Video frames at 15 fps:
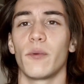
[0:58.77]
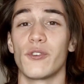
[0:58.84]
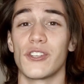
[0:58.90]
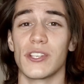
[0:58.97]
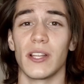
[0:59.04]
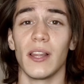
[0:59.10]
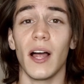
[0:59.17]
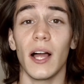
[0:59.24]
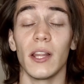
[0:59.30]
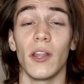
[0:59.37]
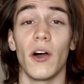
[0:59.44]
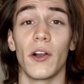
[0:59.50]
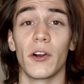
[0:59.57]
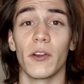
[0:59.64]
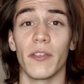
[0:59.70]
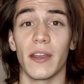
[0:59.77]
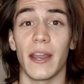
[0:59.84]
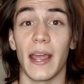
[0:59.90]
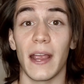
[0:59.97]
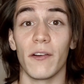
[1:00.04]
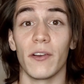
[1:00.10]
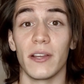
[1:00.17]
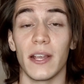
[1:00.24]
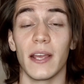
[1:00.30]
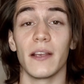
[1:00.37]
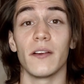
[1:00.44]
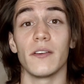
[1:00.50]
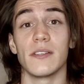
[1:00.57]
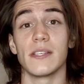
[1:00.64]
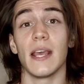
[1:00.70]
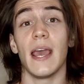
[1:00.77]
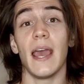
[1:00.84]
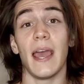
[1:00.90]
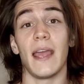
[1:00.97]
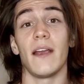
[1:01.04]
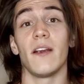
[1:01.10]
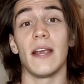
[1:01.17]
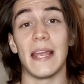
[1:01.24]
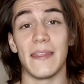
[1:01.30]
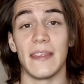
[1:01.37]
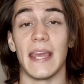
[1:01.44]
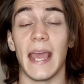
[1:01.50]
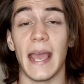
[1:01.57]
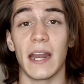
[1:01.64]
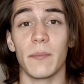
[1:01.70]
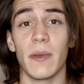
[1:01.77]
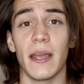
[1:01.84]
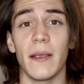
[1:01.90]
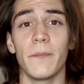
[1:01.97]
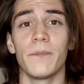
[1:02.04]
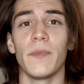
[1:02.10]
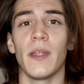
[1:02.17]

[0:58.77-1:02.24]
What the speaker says: which is a lot longer than EREN YEAGER's hair in the anime.